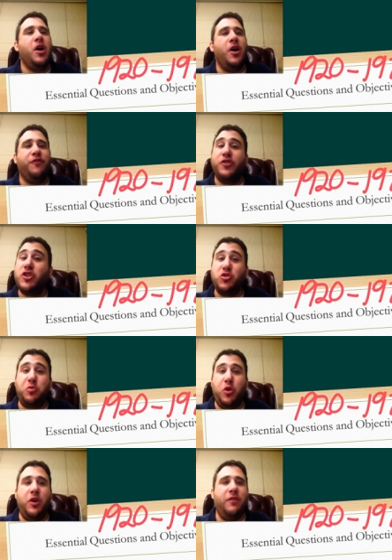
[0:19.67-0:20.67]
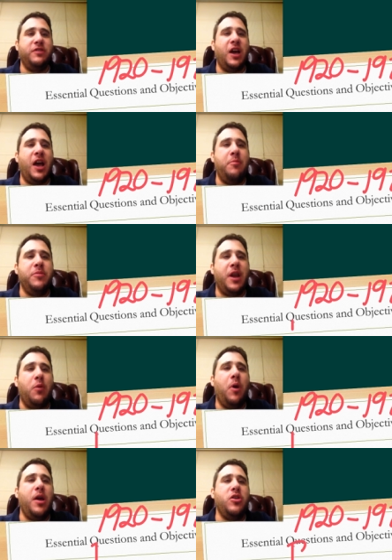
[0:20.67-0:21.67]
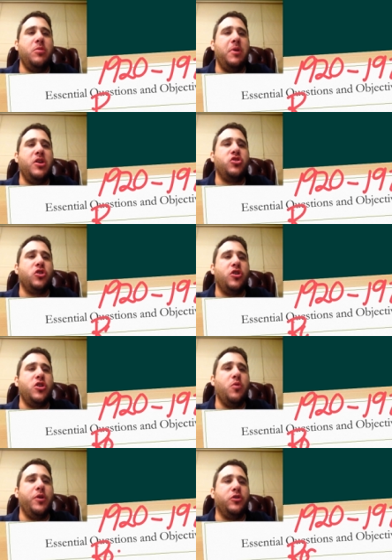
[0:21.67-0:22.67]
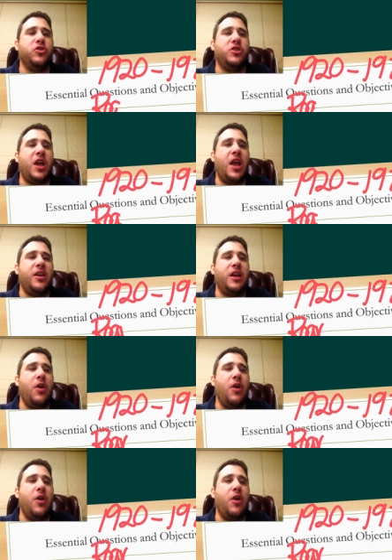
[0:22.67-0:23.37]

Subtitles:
for this period of time that I want you to make sure you understand.